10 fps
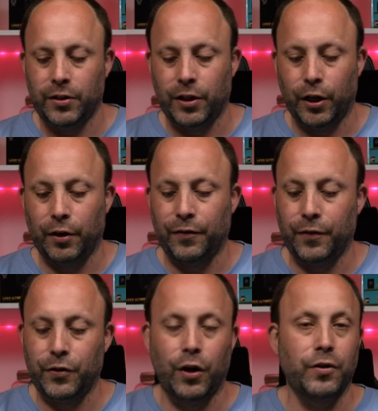So if
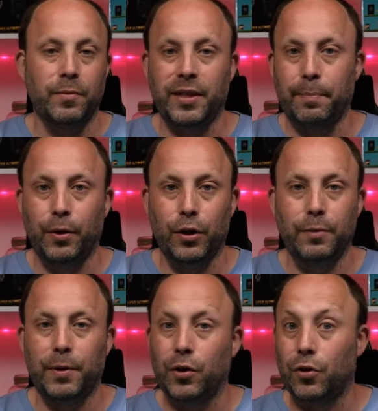you've chosen, say, blues,
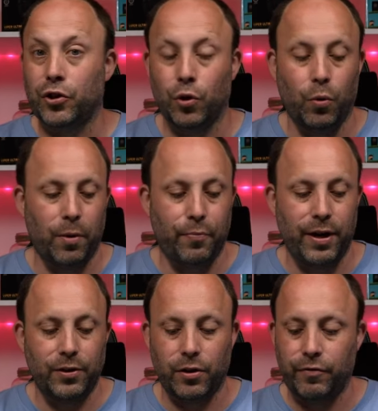but you're not sure what the
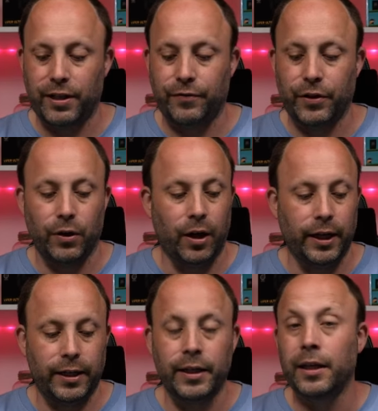browns or the reds feel
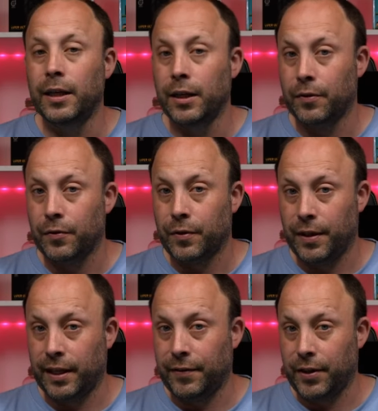like,
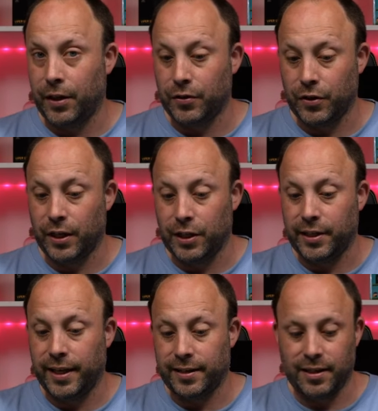they give you those so you can actually
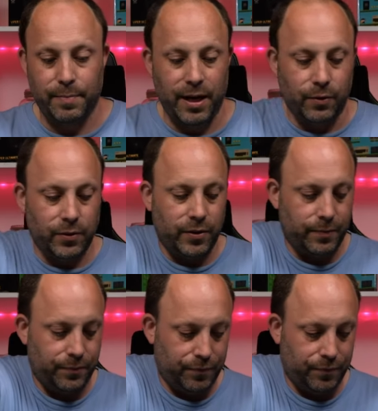test them out.